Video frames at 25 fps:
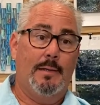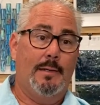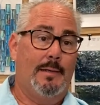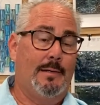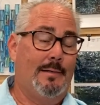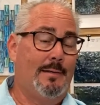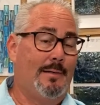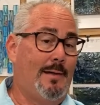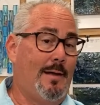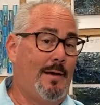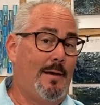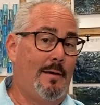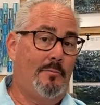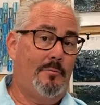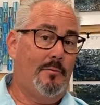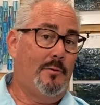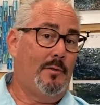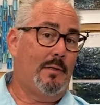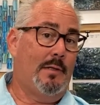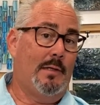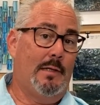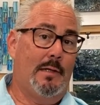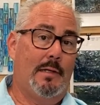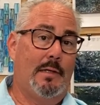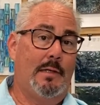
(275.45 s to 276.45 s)
is not
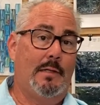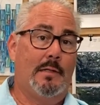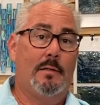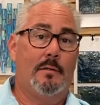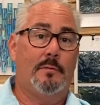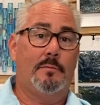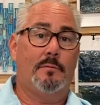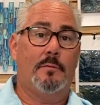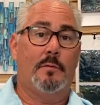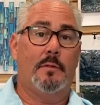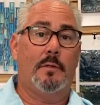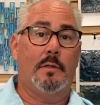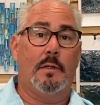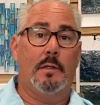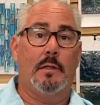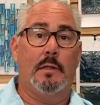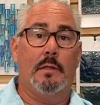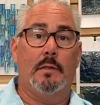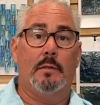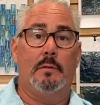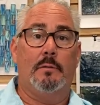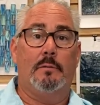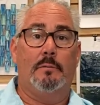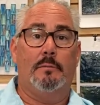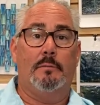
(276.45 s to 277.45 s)
really any different
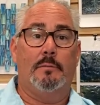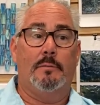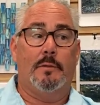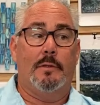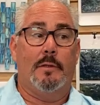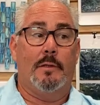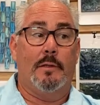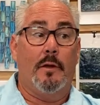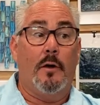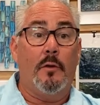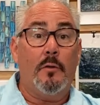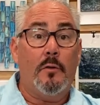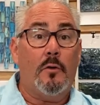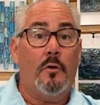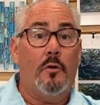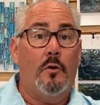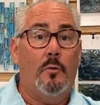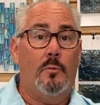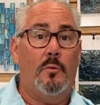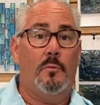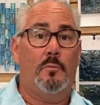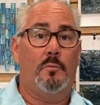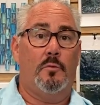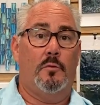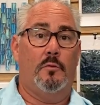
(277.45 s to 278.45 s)
than another home
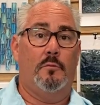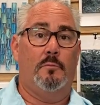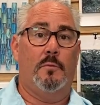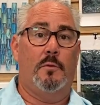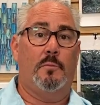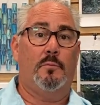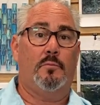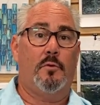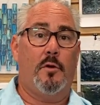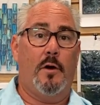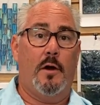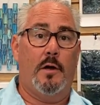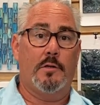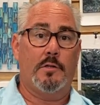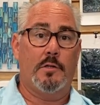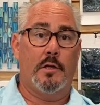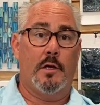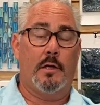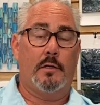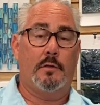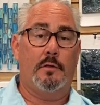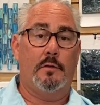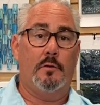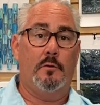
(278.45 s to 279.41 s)
improvement project.